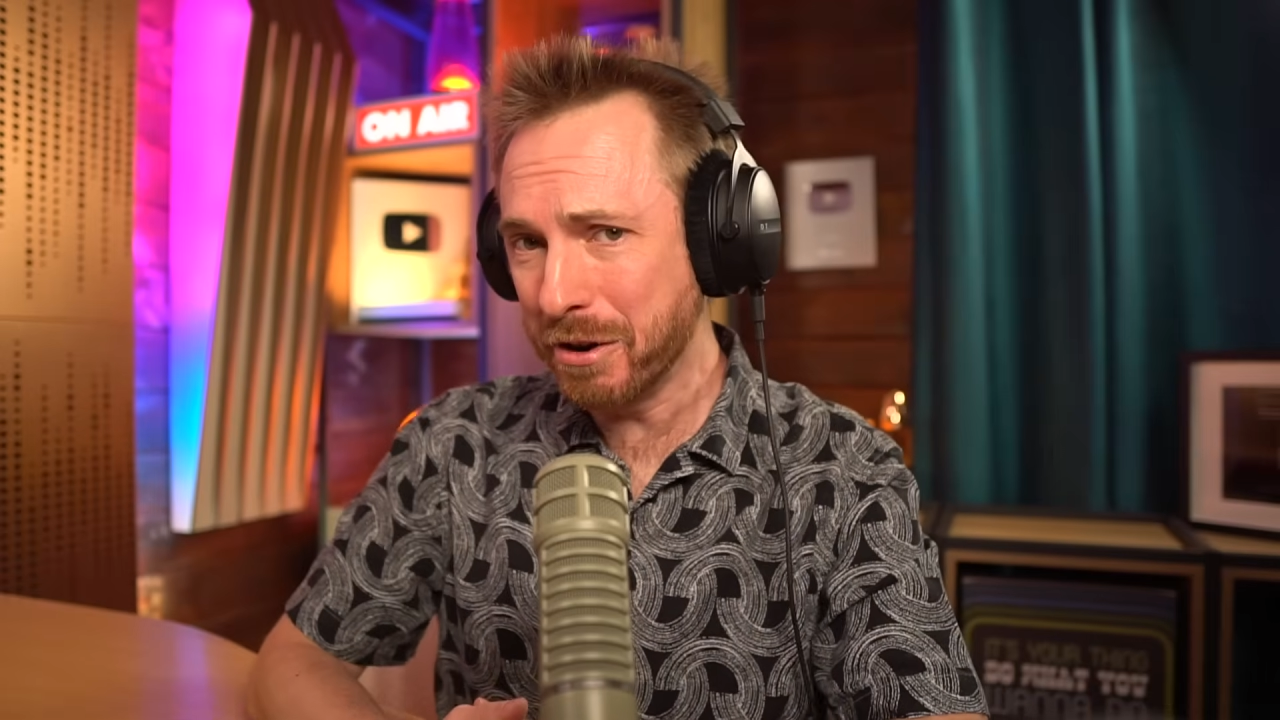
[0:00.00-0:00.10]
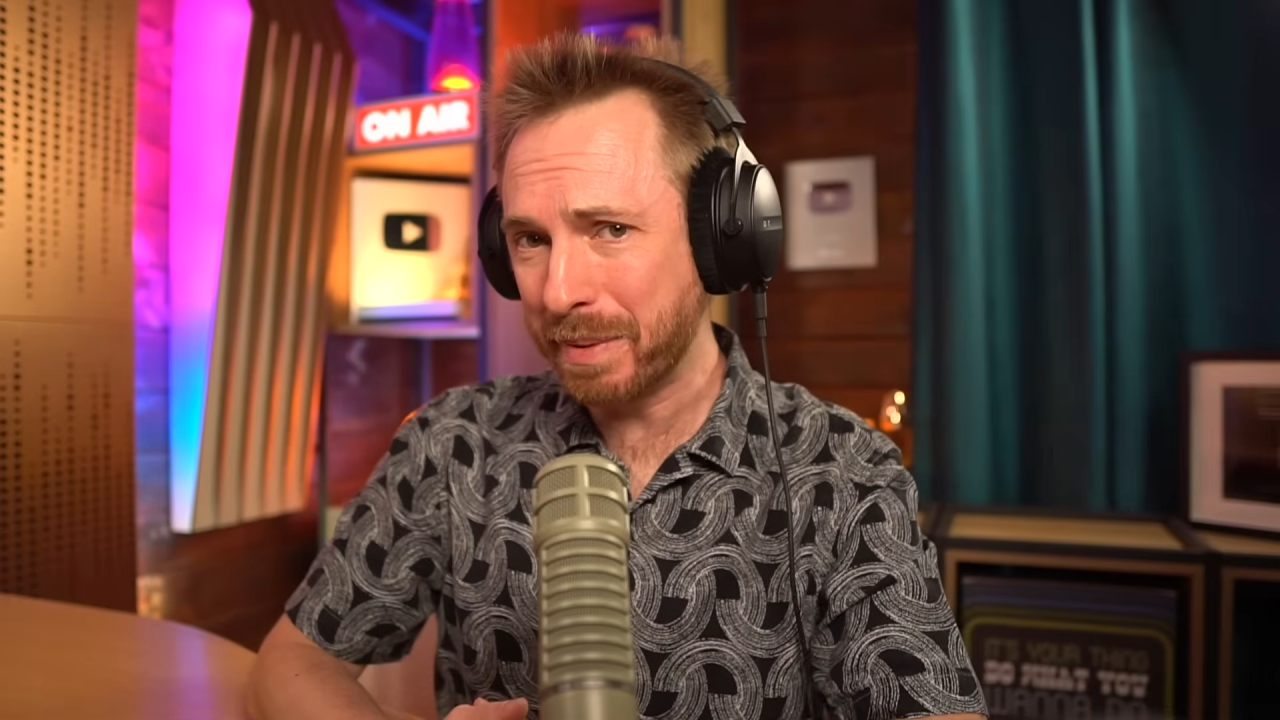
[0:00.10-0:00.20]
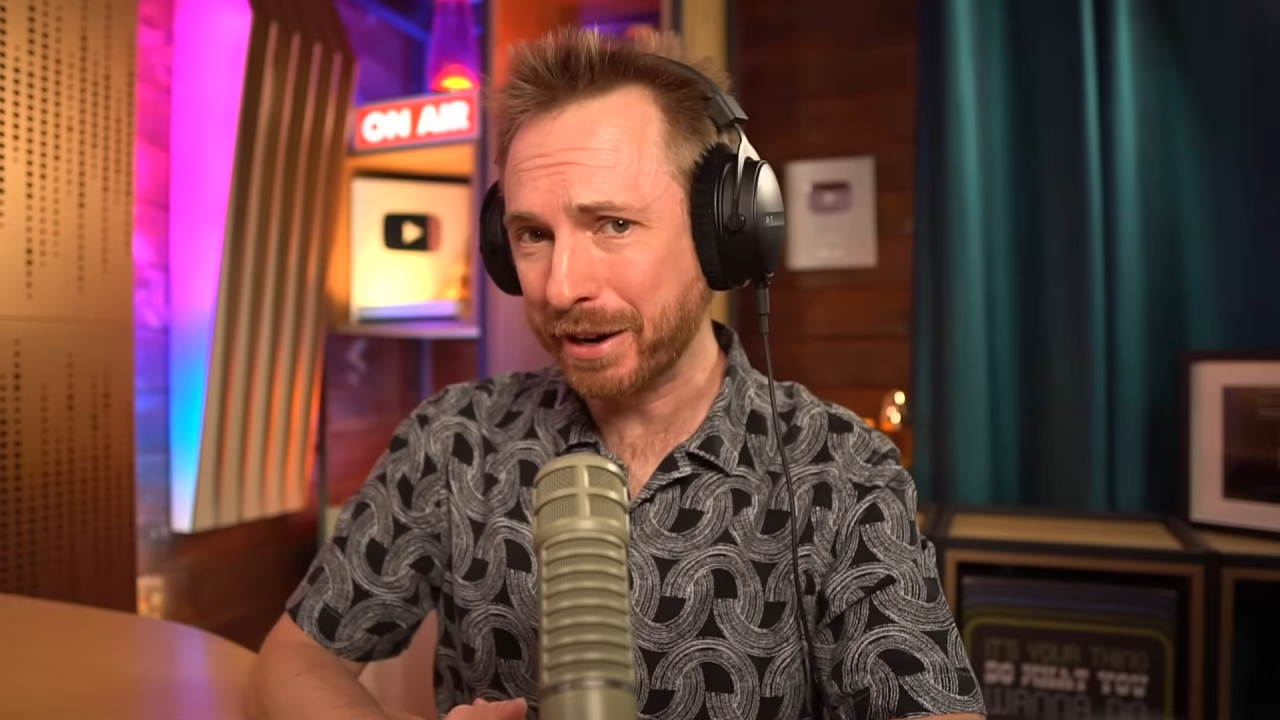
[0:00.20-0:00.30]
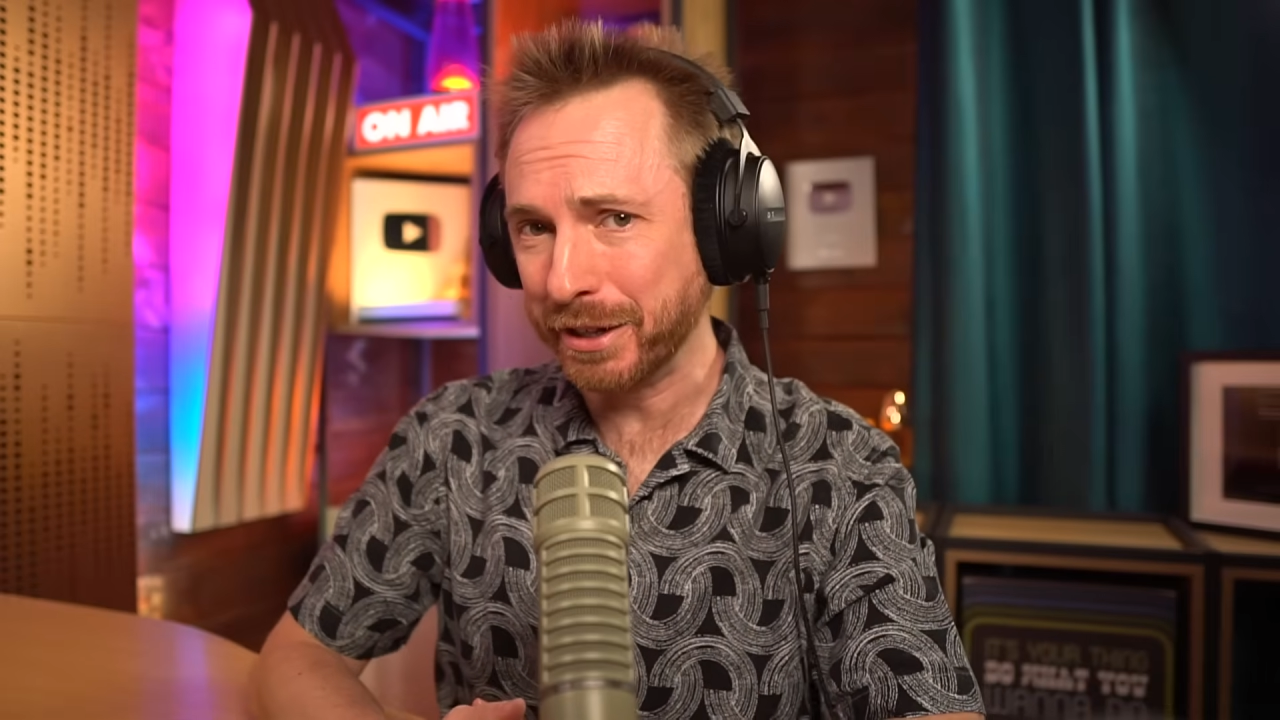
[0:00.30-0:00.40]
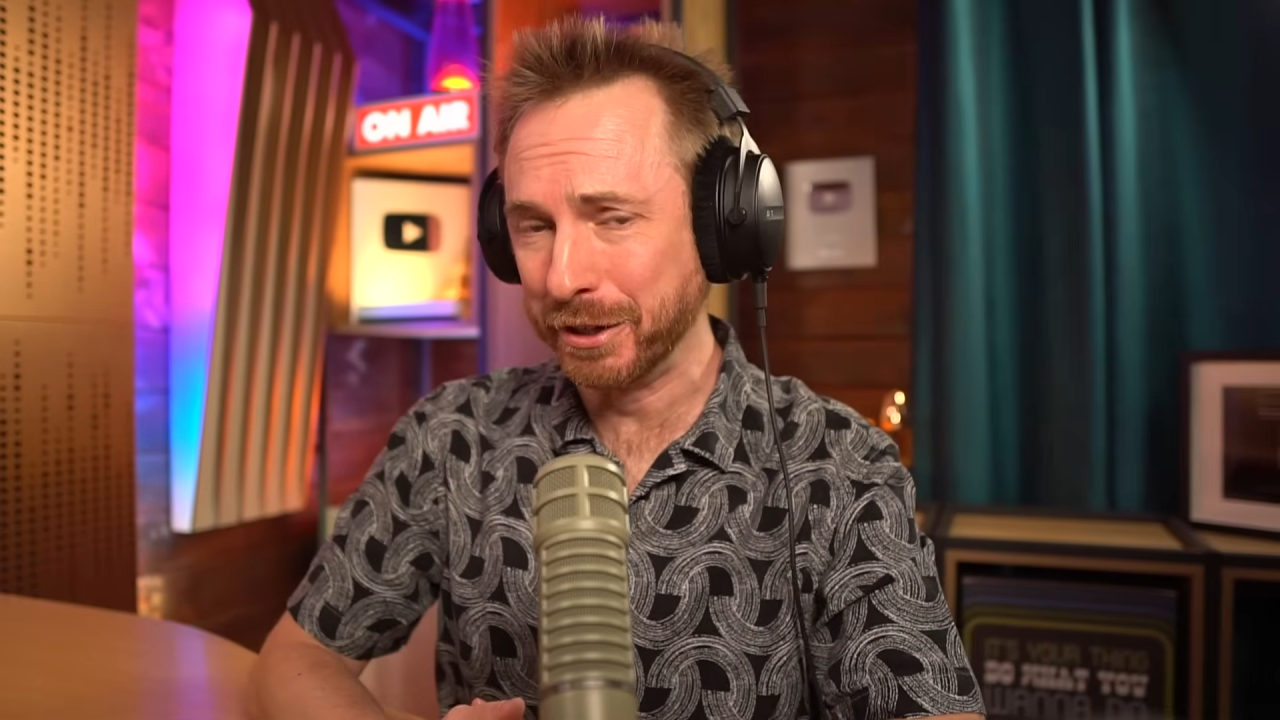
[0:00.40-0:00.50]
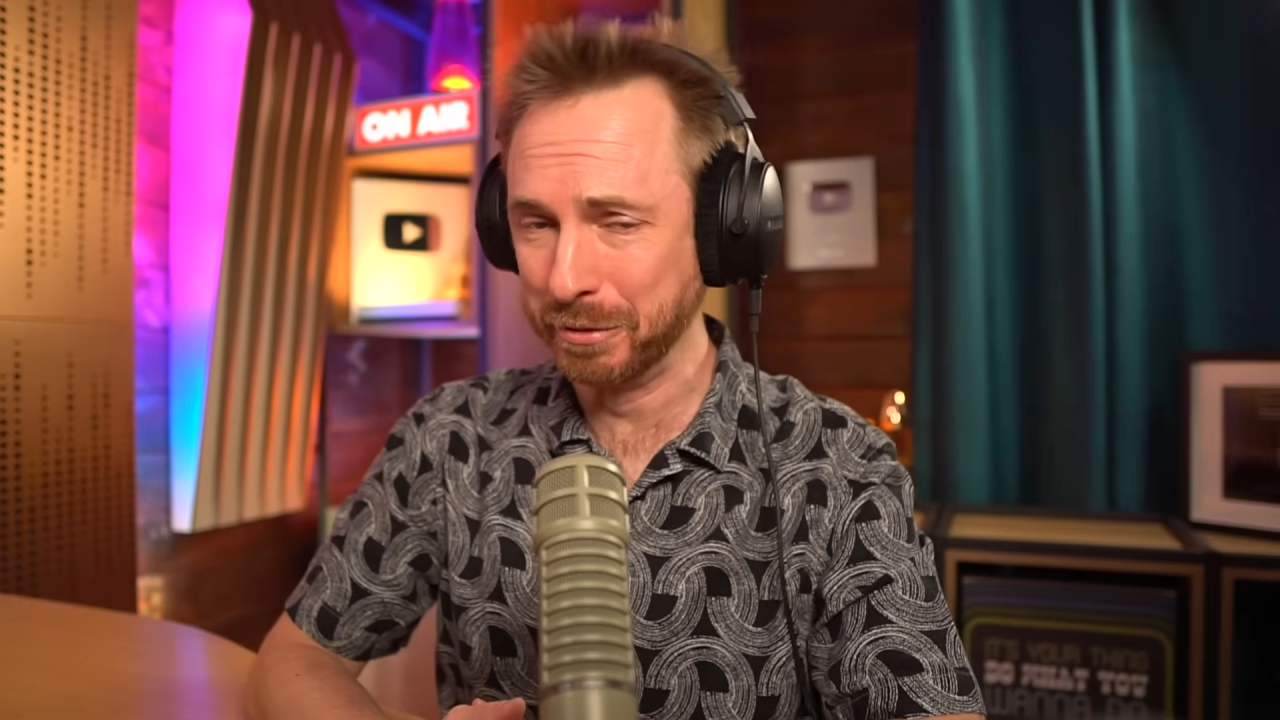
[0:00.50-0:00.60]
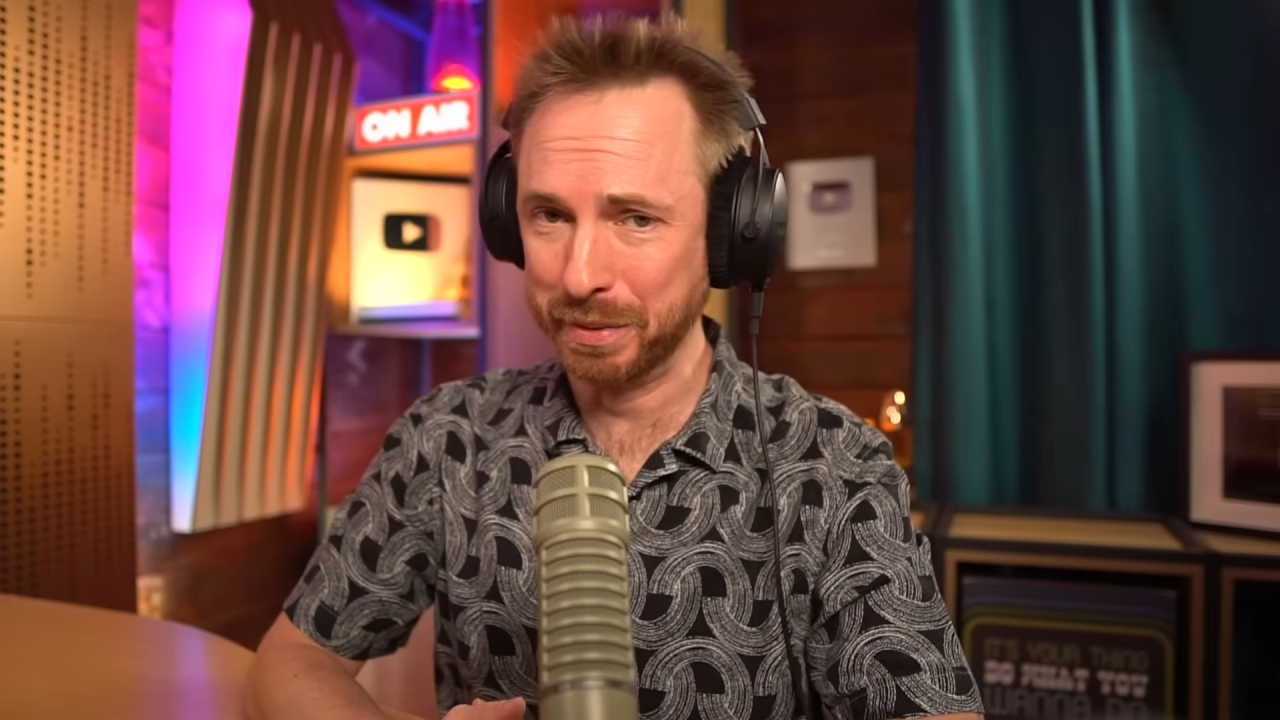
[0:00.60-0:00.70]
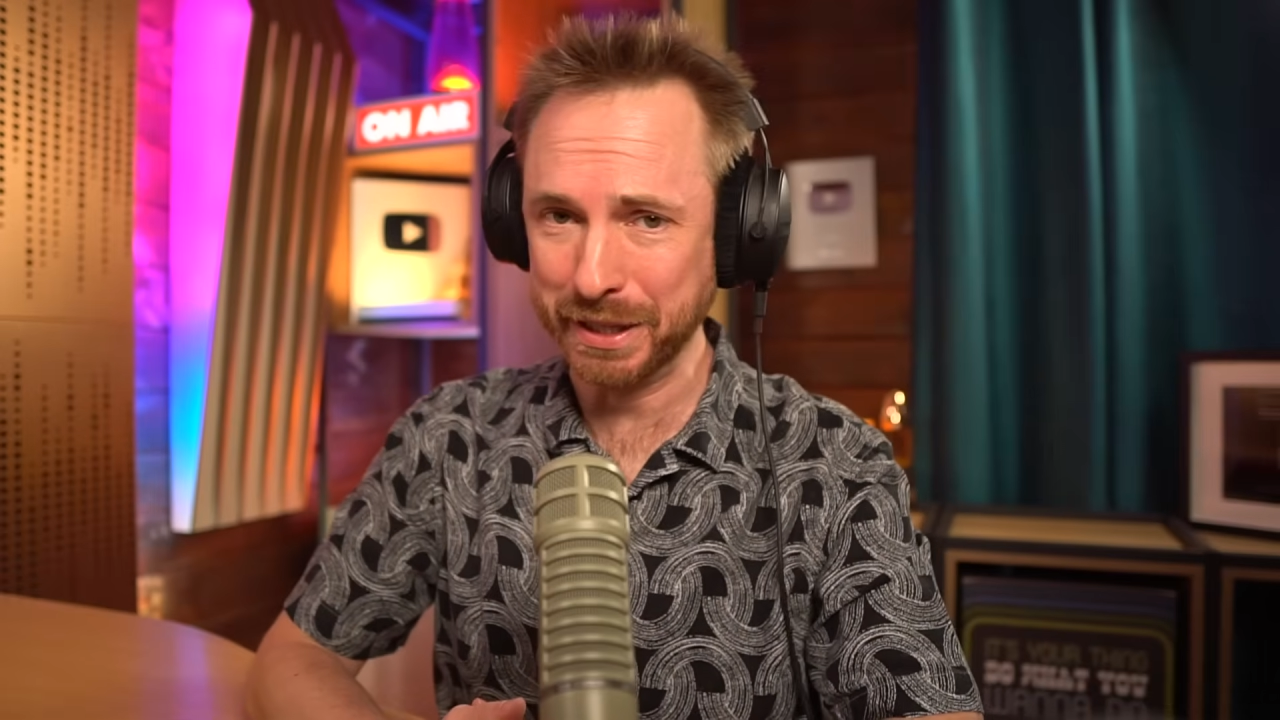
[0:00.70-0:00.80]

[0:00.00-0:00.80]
know about you,